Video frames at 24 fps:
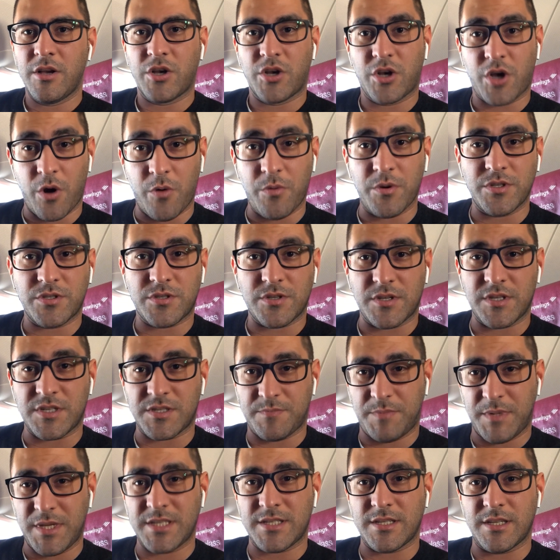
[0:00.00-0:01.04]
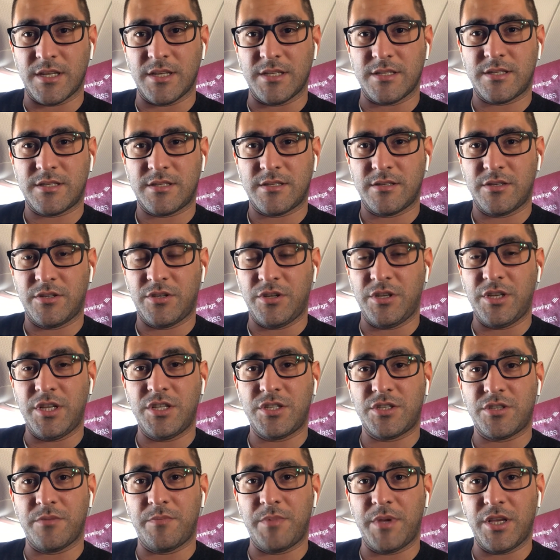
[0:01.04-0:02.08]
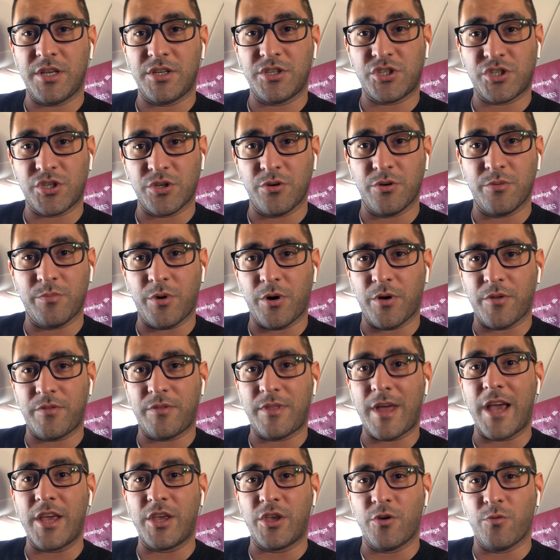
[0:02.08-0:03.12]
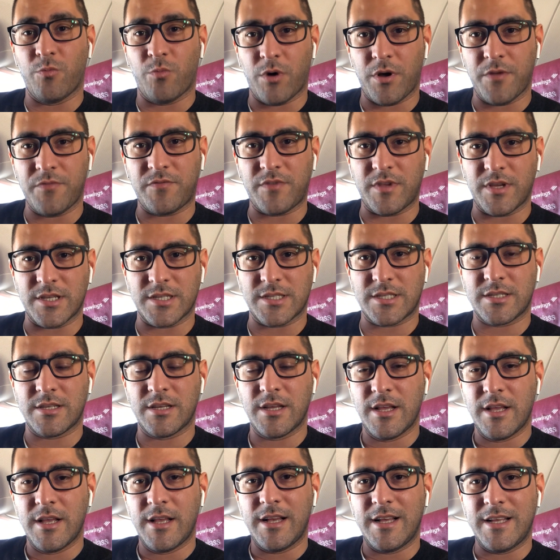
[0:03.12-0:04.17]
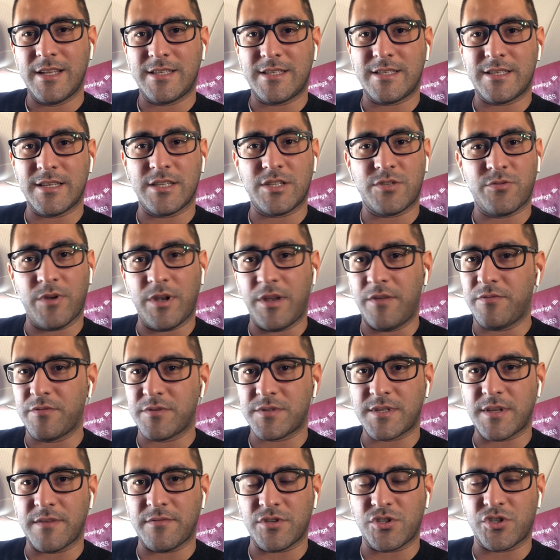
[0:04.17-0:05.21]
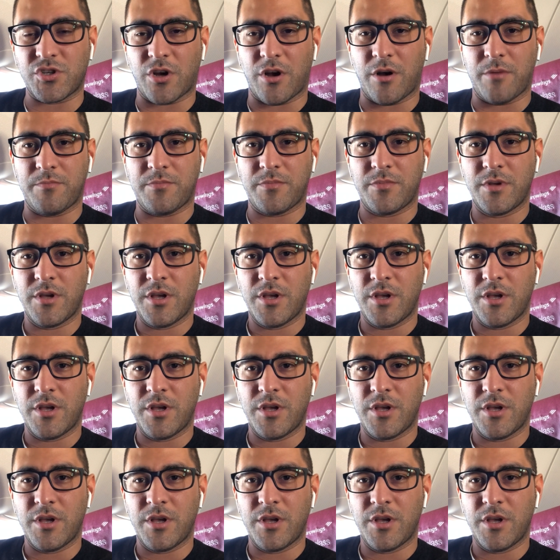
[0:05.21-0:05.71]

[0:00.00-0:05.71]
go into this business, you need to be sure about that you want this. It's a 24/7 job.